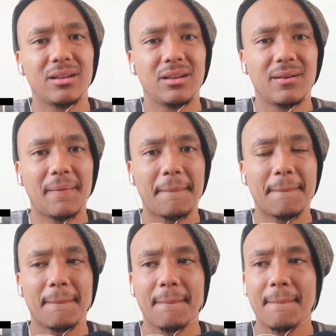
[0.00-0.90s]

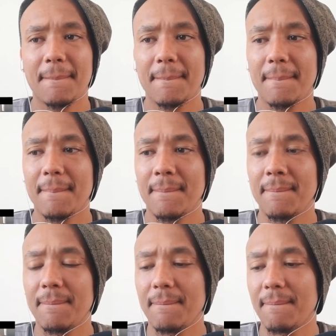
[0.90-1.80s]

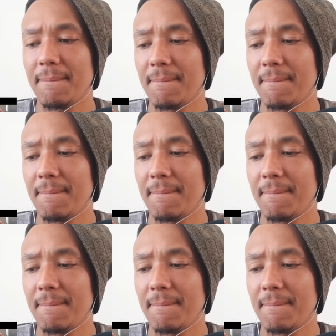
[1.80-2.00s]
No one is speaking in this clip.